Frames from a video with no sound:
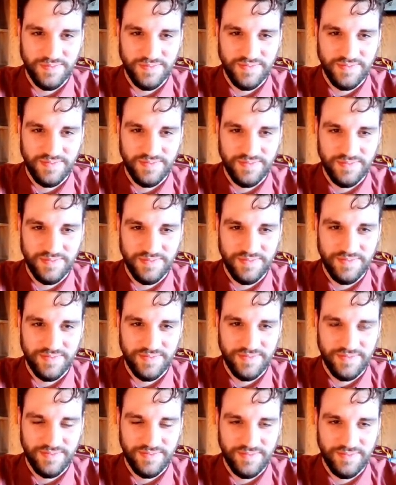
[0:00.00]

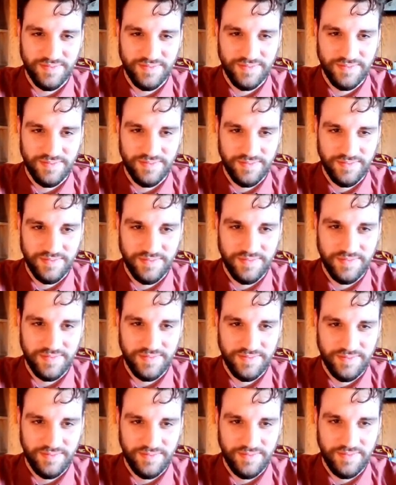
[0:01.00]

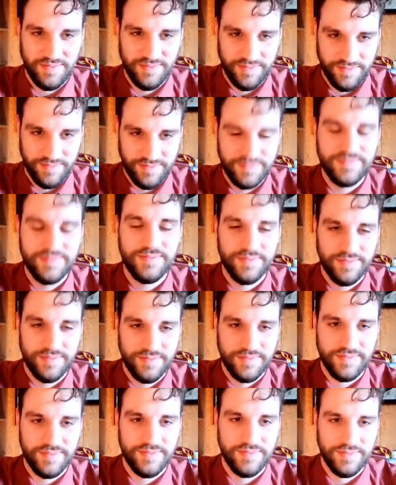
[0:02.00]

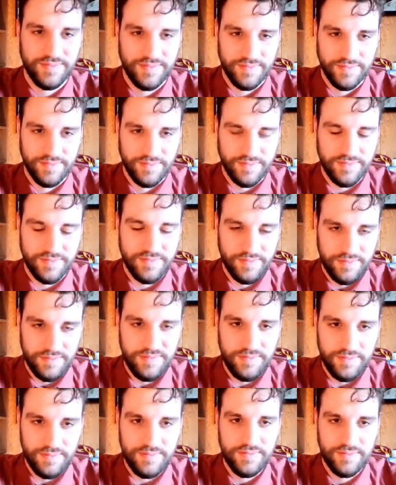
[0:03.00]

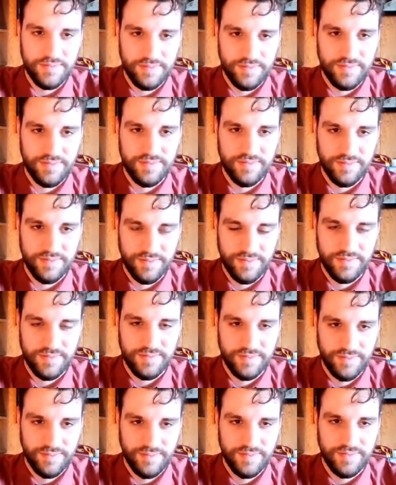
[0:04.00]

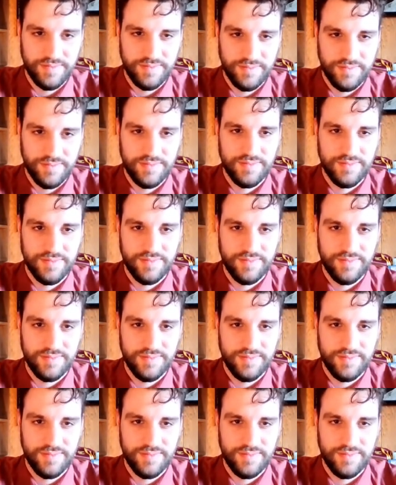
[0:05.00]
The person shown says nothing.